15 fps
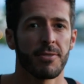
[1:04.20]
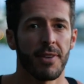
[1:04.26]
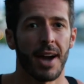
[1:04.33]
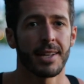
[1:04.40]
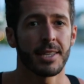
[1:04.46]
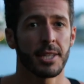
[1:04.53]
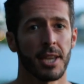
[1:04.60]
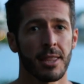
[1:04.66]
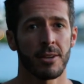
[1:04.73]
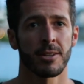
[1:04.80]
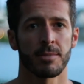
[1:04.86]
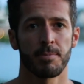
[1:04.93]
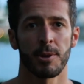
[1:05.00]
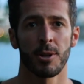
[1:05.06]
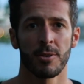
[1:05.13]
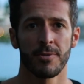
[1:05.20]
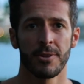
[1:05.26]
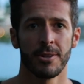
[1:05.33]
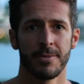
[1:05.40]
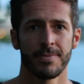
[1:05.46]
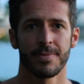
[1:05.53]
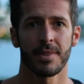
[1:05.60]
we find each other as
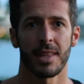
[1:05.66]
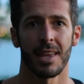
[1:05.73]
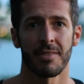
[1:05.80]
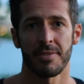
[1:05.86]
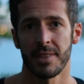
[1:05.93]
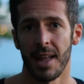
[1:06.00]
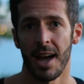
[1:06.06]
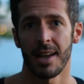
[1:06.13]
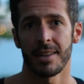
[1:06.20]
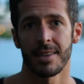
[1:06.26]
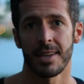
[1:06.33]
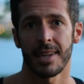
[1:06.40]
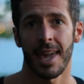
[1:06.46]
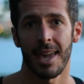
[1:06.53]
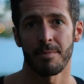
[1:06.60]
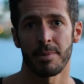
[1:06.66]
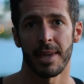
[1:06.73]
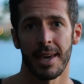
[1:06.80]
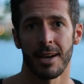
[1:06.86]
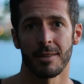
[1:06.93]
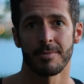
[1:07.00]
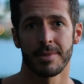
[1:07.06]
beautiful, if not, it can't
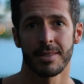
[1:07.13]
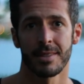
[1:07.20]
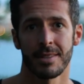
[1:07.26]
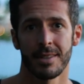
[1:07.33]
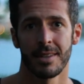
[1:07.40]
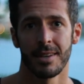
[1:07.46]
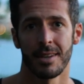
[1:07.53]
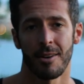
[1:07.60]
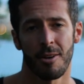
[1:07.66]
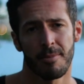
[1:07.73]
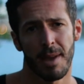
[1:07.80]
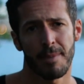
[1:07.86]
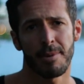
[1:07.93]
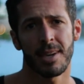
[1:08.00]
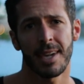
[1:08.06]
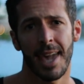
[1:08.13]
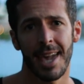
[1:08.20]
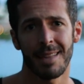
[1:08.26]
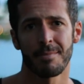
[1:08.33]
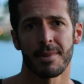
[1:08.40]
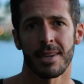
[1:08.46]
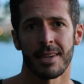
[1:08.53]
be helped. Or maybe it
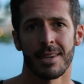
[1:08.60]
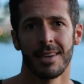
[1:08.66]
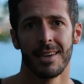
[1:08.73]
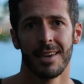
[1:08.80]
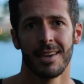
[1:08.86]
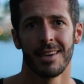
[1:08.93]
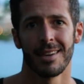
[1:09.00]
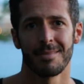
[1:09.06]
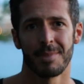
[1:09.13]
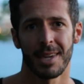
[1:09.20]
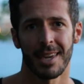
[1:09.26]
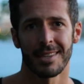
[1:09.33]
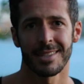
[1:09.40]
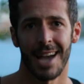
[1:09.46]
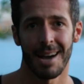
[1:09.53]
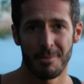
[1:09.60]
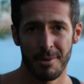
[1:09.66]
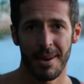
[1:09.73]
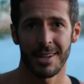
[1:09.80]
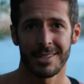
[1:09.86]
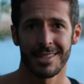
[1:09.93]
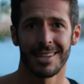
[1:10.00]
can be, because
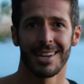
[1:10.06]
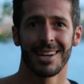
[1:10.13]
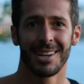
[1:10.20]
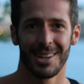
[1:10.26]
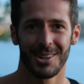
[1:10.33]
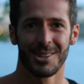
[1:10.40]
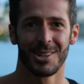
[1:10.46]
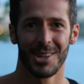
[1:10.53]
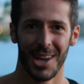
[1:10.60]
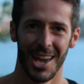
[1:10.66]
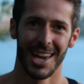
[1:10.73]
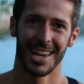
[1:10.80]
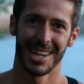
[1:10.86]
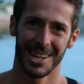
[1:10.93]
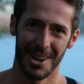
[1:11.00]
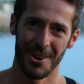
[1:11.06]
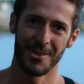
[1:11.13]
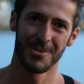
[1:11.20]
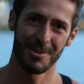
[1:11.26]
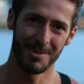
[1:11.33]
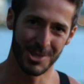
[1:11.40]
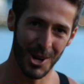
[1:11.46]
I'm about to
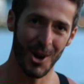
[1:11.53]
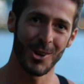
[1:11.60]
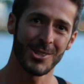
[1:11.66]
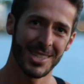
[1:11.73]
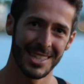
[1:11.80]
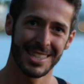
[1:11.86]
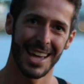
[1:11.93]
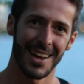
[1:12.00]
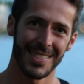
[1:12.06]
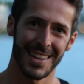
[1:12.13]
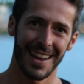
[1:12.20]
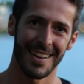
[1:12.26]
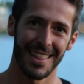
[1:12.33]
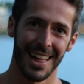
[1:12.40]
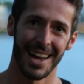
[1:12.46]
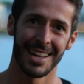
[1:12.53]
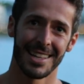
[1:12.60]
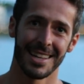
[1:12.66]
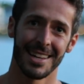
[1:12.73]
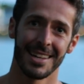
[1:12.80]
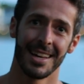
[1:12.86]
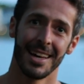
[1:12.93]
go from Charleston, South
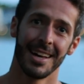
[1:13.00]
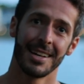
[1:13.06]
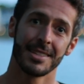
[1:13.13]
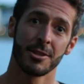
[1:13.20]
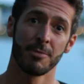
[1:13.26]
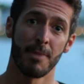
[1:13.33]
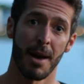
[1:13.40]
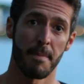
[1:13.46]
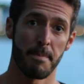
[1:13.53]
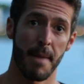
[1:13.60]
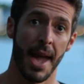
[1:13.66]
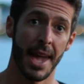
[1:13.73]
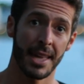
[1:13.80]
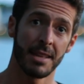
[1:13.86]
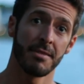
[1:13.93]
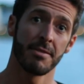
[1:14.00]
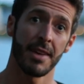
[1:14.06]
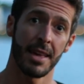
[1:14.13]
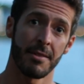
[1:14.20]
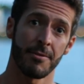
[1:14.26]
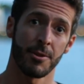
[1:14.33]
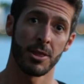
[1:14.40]
Carolina to my main
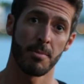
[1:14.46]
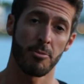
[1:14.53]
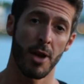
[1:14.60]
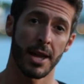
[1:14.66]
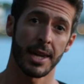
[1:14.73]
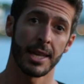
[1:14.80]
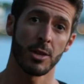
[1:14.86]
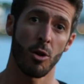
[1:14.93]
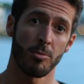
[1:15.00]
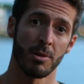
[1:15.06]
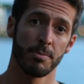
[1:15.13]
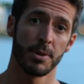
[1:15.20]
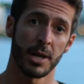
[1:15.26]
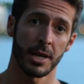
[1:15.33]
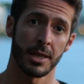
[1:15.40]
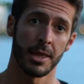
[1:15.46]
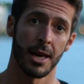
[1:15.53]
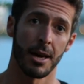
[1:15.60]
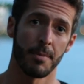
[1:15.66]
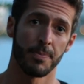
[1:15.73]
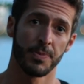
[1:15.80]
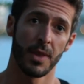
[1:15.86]
event for the Breaking Normal Book
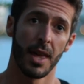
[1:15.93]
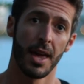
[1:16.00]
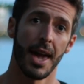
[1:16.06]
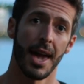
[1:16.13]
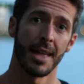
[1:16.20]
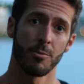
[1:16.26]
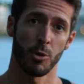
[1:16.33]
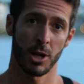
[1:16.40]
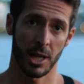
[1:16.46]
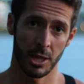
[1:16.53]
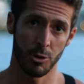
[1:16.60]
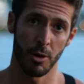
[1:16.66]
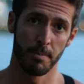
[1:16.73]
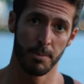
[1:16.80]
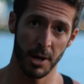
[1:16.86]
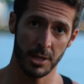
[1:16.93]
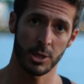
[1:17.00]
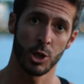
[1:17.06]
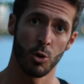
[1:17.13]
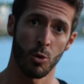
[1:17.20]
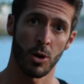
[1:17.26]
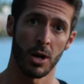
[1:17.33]
Club. And we're going to do a
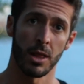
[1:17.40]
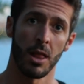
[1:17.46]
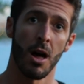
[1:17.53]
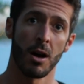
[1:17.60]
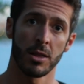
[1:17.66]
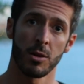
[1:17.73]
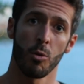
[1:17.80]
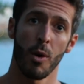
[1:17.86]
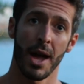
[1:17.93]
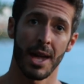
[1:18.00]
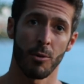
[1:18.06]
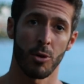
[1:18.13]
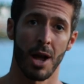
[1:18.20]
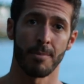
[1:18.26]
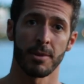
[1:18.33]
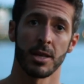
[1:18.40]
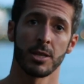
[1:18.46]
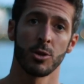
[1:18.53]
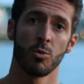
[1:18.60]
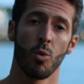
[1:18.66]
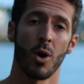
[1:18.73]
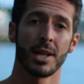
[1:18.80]
book tour along the way where I'm
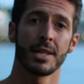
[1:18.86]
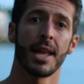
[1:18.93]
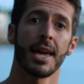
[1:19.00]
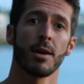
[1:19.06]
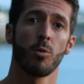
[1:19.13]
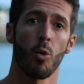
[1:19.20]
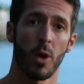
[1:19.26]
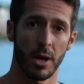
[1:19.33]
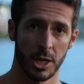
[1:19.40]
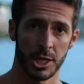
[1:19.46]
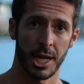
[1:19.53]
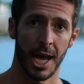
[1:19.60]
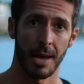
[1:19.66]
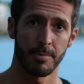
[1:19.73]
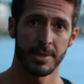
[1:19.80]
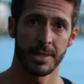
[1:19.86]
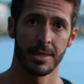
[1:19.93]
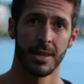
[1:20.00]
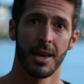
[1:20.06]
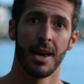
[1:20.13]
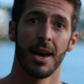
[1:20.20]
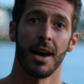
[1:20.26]
going to do one-day
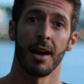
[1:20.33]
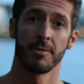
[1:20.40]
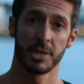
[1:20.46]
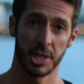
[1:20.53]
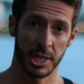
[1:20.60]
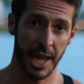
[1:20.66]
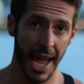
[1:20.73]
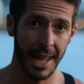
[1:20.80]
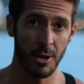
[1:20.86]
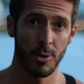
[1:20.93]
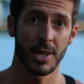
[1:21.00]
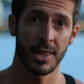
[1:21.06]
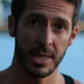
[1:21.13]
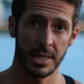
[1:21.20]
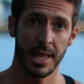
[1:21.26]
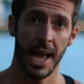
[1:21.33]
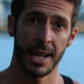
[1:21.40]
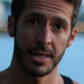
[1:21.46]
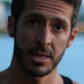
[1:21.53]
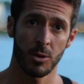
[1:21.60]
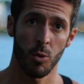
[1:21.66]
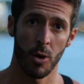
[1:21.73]
workshops of shattering the
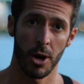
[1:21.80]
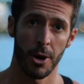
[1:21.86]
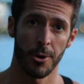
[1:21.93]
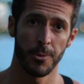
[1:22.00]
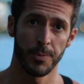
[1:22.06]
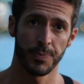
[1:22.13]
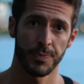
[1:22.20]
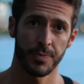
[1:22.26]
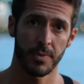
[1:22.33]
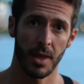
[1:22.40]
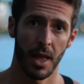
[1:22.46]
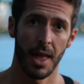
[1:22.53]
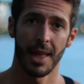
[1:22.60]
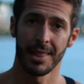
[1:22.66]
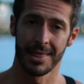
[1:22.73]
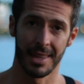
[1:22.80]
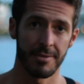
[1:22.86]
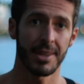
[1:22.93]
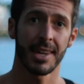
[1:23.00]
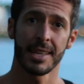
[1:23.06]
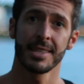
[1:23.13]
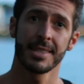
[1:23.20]
status quo,
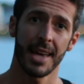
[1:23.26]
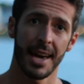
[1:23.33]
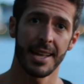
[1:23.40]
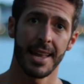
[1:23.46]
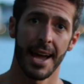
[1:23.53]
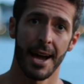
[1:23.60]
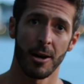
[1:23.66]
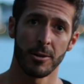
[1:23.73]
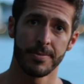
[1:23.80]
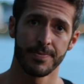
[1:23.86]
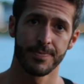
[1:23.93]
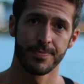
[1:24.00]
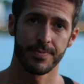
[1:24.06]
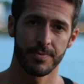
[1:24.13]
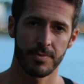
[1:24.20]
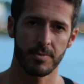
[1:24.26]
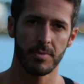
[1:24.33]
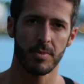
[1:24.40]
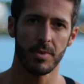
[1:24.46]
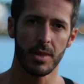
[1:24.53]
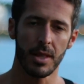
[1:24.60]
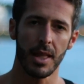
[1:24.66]
living inside out,
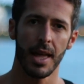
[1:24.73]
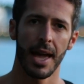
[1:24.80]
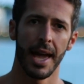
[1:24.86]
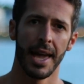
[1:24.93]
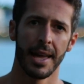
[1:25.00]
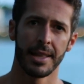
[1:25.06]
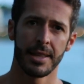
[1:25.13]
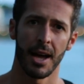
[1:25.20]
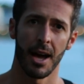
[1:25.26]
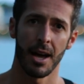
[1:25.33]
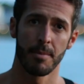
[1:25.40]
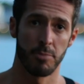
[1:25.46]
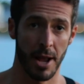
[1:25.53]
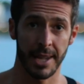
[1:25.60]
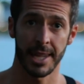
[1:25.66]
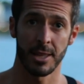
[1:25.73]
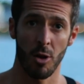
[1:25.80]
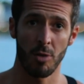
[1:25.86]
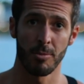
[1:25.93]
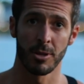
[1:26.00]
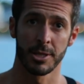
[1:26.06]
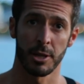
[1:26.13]
and breaking
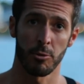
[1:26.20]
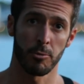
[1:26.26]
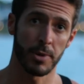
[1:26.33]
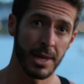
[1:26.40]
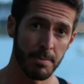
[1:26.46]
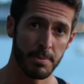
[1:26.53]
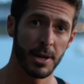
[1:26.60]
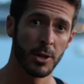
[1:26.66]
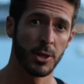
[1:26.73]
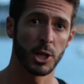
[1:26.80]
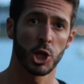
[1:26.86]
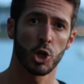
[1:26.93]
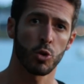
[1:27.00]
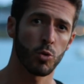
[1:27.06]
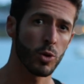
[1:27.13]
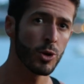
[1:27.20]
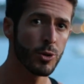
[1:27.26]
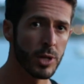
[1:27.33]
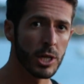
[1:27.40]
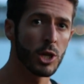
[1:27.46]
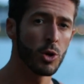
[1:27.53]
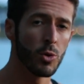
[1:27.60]
normal to rebuild the
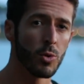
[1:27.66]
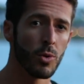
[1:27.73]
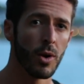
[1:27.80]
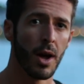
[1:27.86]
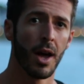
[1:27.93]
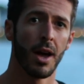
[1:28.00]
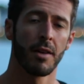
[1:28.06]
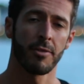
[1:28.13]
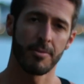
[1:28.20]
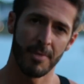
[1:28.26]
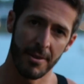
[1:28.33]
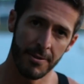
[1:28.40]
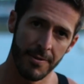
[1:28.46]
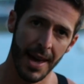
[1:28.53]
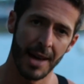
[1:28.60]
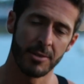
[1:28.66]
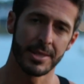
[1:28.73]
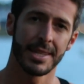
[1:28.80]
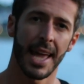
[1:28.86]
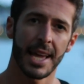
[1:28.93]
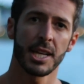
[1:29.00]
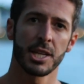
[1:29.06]
true you from a
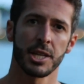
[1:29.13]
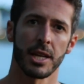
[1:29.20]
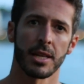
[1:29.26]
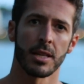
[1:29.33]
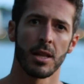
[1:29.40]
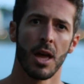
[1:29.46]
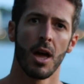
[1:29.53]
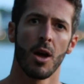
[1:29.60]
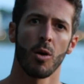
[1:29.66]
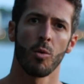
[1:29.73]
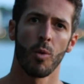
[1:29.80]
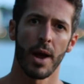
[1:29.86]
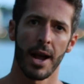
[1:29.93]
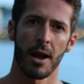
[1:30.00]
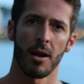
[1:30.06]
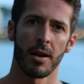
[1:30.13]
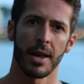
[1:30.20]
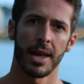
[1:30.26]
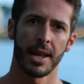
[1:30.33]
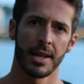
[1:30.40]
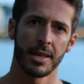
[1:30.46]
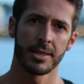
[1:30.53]
foundation where
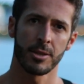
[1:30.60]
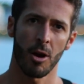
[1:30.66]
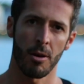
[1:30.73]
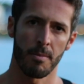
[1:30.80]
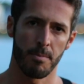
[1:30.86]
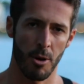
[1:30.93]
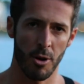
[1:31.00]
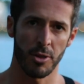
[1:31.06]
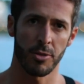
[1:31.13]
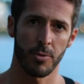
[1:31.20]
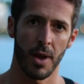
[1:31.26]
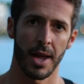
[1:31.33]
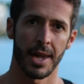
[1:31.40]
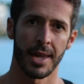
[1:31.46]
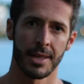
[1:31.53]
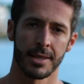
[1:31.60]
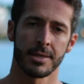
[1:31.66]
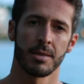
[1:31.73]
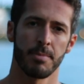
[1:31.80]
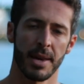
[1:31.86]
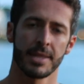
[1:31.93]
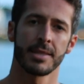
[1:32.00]
it is our birthright and
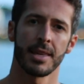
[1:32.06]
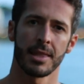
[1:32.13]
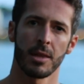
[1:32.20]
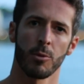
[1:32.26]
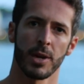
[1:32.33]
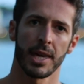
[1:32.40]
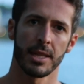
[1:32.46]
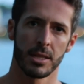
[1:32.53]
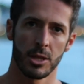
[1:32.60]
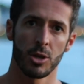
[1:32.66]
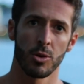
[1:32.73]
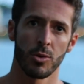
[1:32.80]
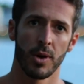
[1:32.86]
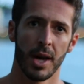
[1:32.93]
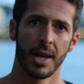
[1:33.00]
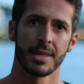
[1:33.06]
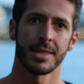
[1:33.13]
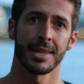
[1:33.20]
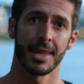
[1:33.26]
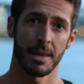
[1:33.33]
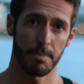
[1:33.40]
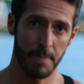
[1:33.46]
it's the best thing that we can do
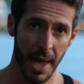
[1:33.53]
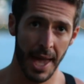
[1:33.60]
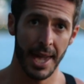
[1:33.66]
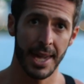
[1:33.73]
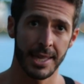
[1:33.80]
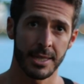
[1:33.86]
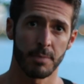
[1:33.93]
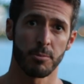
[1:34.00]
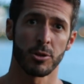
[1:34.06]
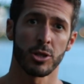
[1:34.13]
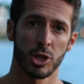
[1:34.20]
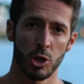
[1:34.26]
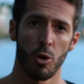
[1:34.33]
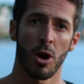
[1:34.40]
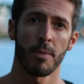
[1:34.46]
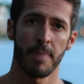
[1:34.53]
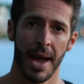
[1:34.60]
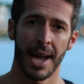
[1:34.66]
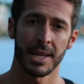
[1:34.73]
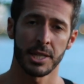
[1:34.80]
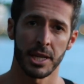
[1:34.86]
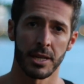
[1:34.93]
to get paid to pursue our
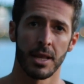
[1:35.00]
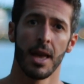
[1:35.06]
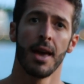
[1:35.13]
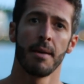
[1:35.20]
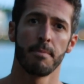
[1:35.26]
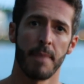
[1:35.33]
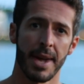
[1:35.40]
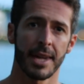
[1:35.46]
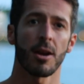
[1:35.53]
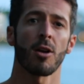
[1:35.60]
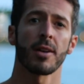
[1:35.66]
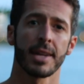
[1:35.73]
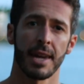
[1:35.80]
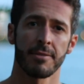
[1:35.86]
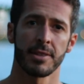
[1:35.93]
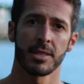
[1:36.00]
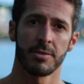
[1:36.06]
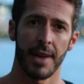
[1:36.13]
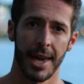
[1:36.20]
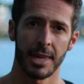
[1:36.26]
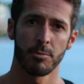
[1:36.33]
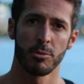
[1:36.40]
passion, make our gift
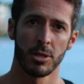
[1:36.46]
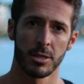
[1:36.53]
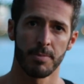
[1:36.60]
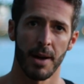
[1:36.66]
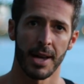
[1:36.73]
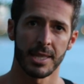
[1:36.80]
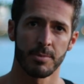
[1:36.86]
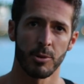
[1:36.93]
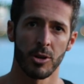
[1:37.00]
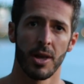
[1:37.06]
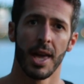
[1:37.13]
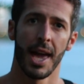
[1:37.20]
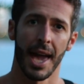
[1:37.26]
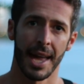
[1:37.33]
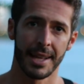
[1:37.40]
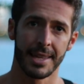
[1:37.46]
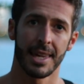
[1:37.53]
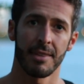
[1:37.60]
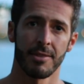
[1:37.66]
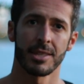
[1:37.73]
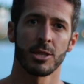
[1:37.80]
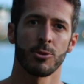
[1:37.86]
as valuable as possible,
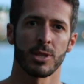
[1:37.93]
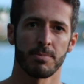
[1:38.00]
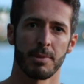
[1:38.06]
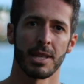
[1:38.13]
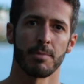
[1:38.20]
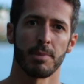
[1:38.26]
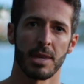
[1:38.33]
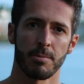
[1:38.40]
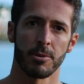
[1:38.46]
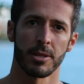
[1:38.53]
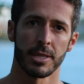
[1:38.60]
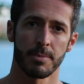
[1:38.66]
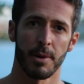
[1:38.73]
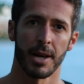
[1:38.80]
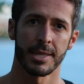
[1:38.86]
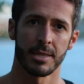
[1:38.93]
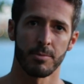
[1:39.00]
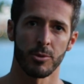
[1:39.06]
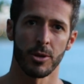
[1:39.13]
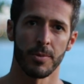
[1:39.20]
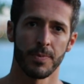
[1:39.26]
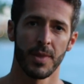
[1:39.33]
and give it to as many people as
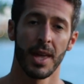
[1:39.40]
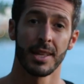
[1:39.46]
possible.